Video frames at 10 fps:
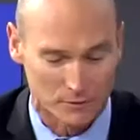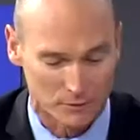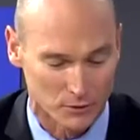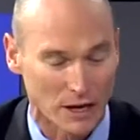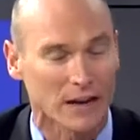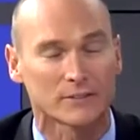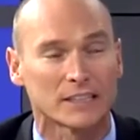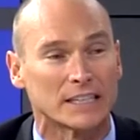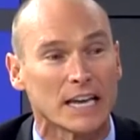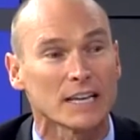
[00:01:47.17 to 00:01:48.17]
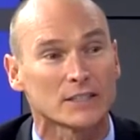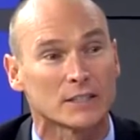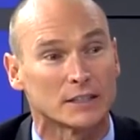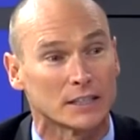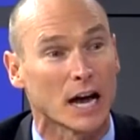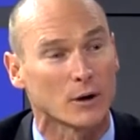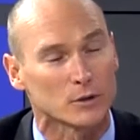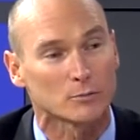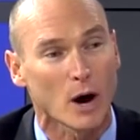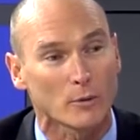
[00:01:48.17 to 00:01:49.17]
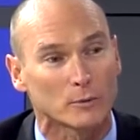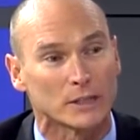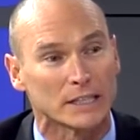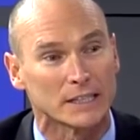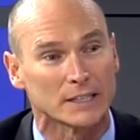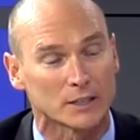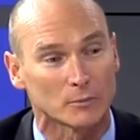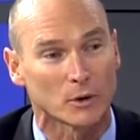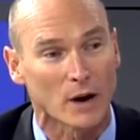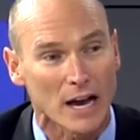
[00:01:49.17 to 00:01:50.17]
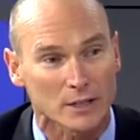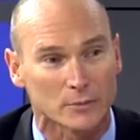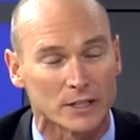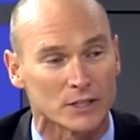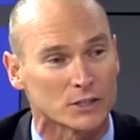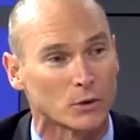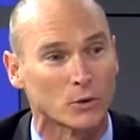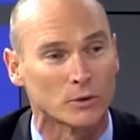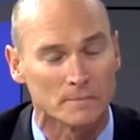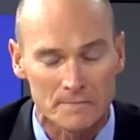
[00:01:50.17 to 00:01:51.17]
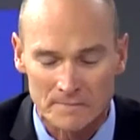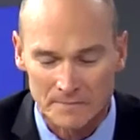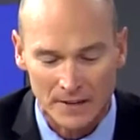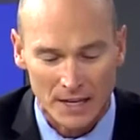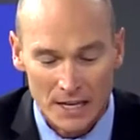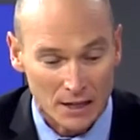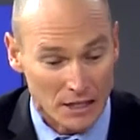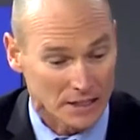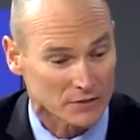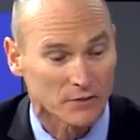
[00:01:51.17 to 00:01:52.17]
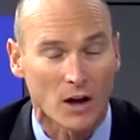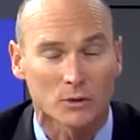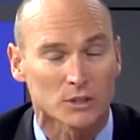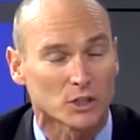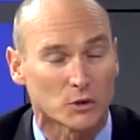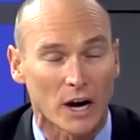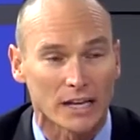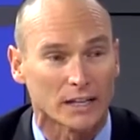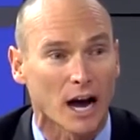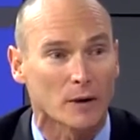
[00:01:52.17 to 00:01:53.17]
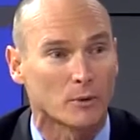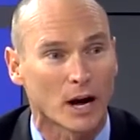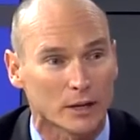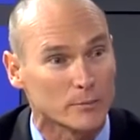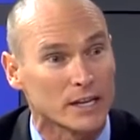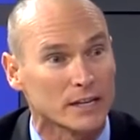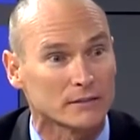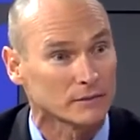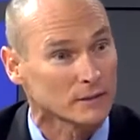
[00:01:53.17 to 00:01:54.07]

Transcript: you have to guess that the guy was probably getting some harassment at school. And his father was a great guy, brought him in.